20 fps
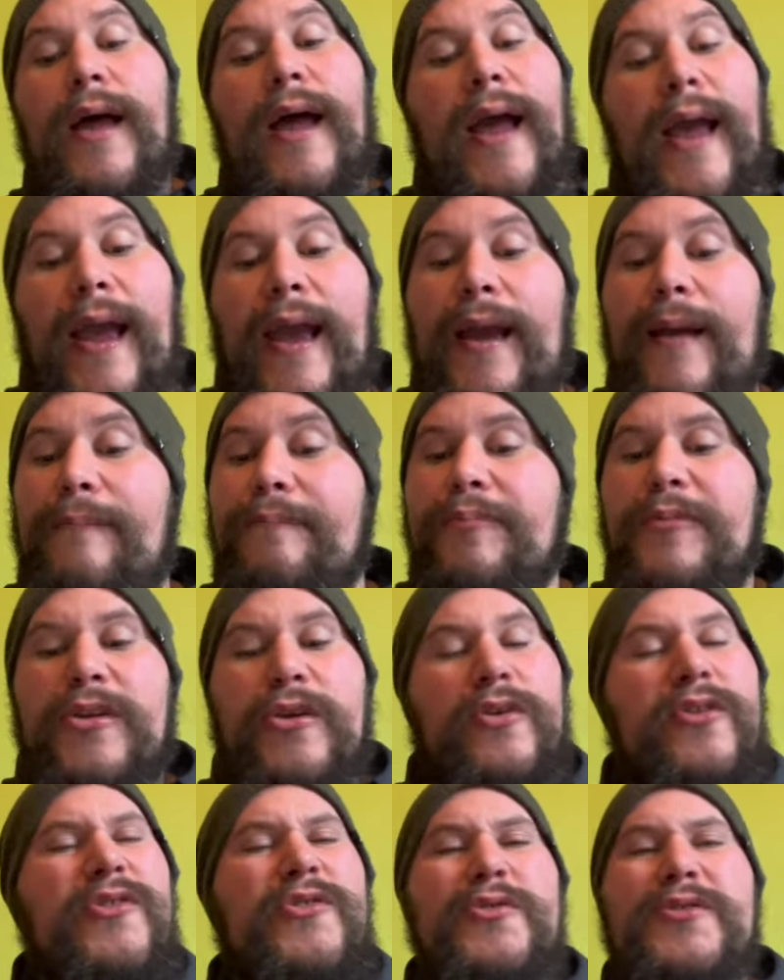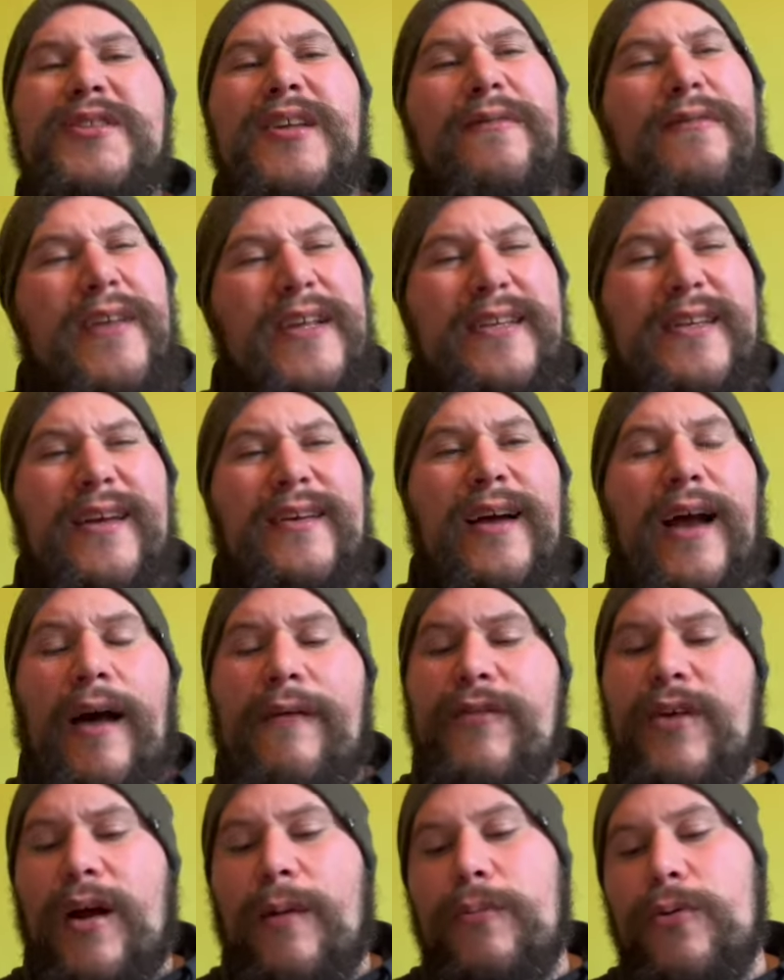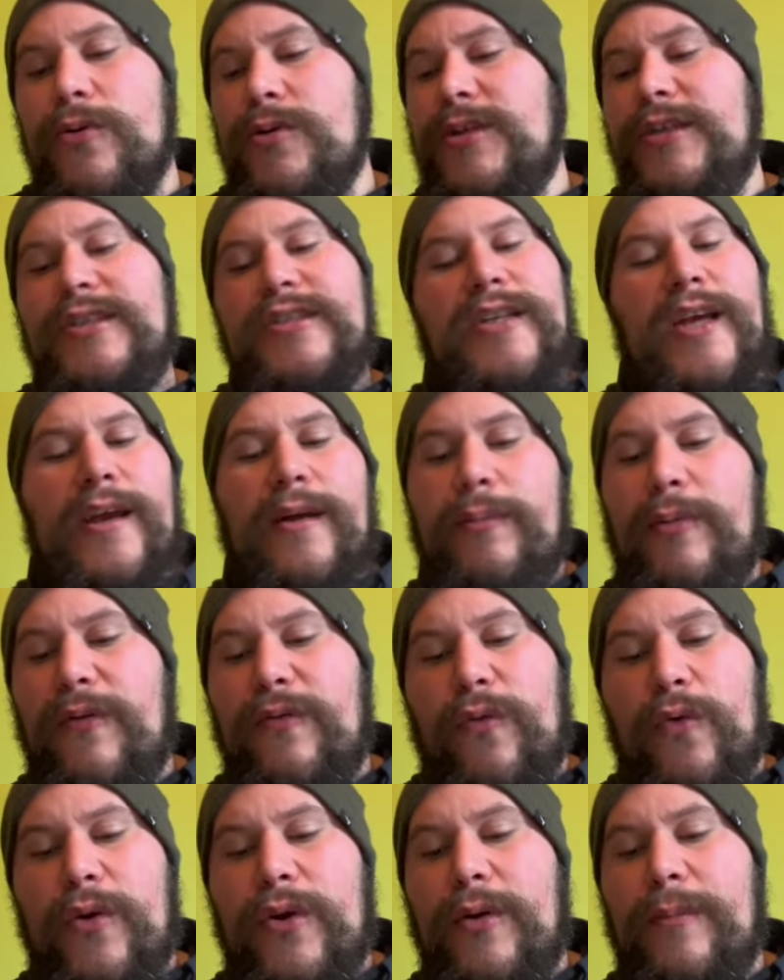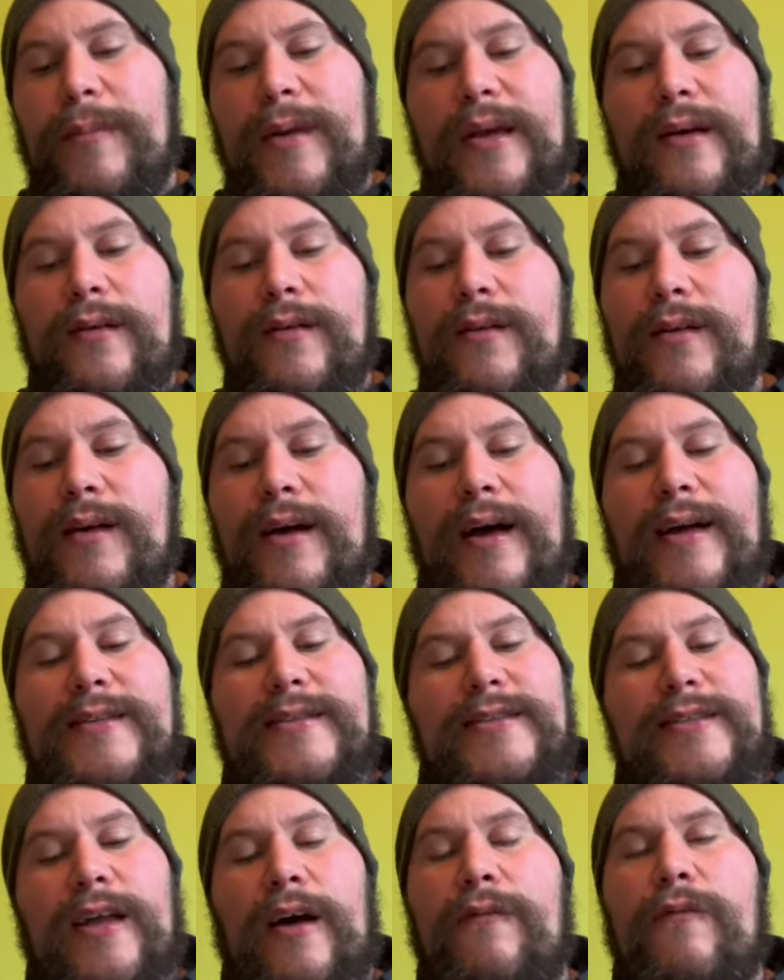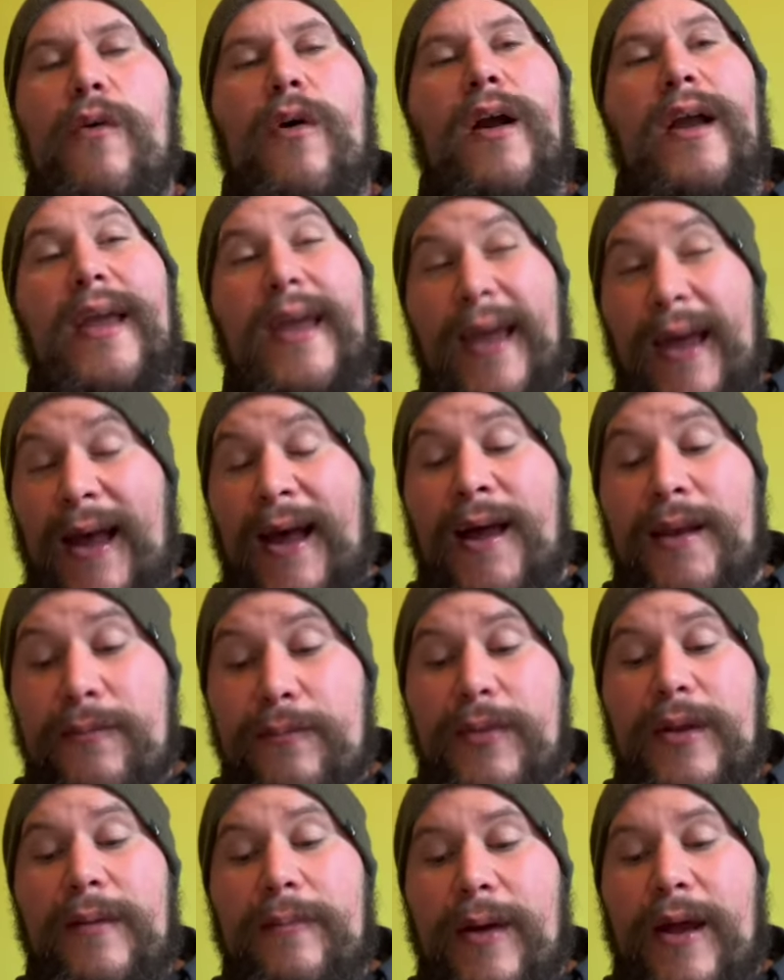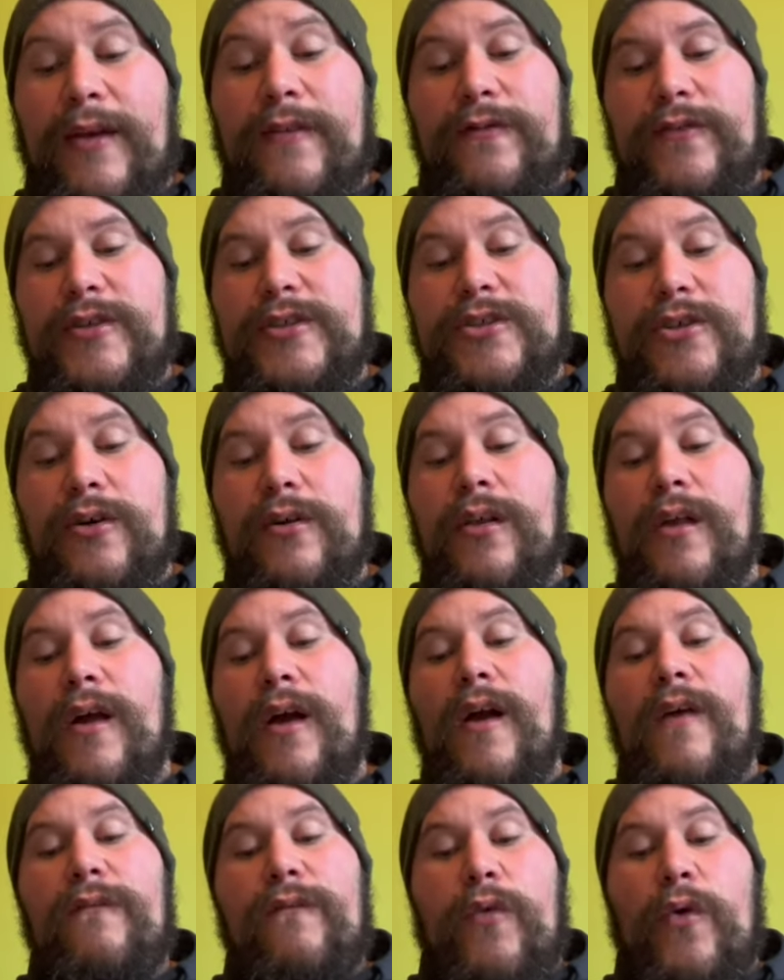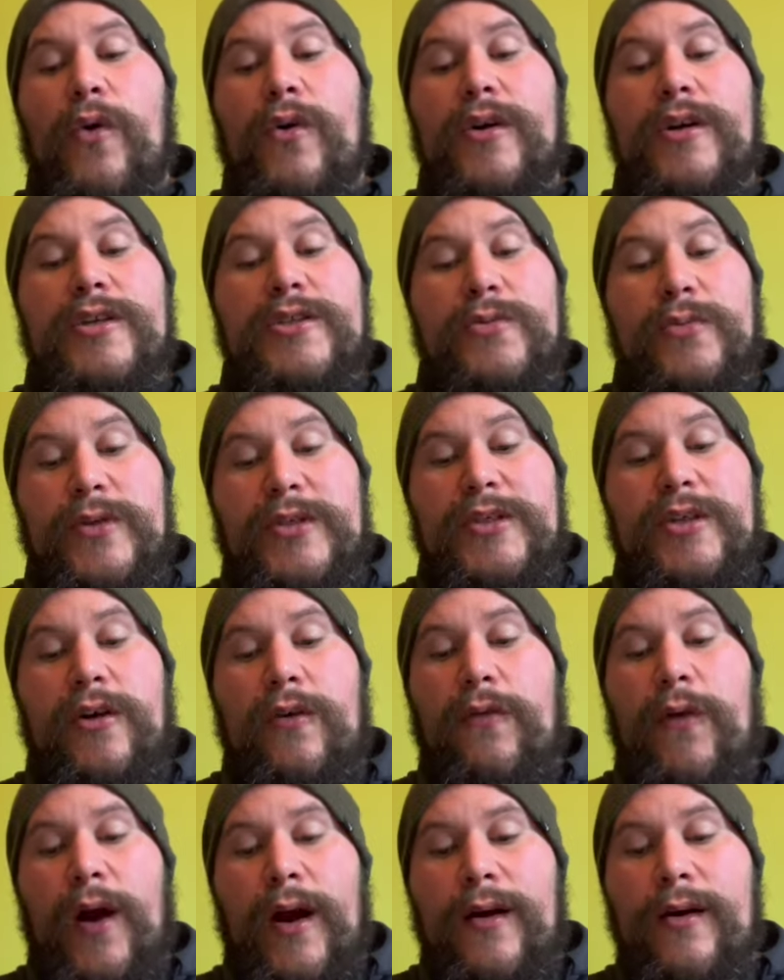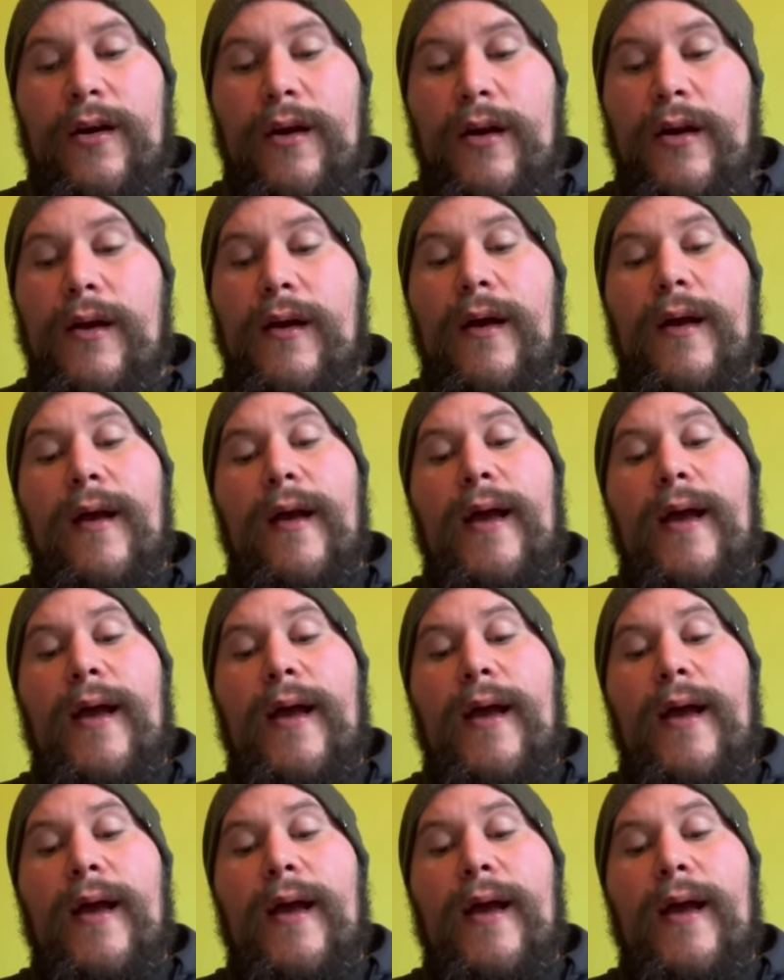You can do stuff like having a protein shake before your meal and stuff can be beneficial for switching off hunger.